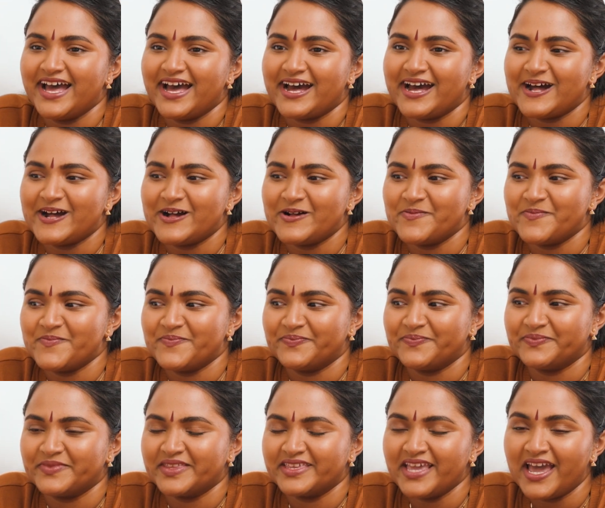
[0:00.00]

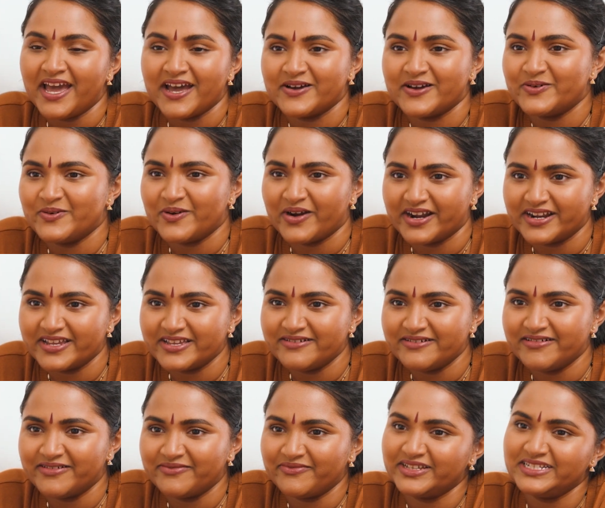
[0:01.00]
Who are you
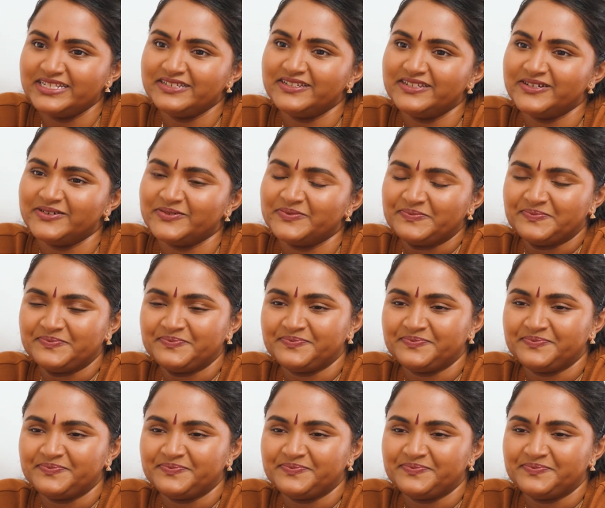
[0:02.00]
and what do you do?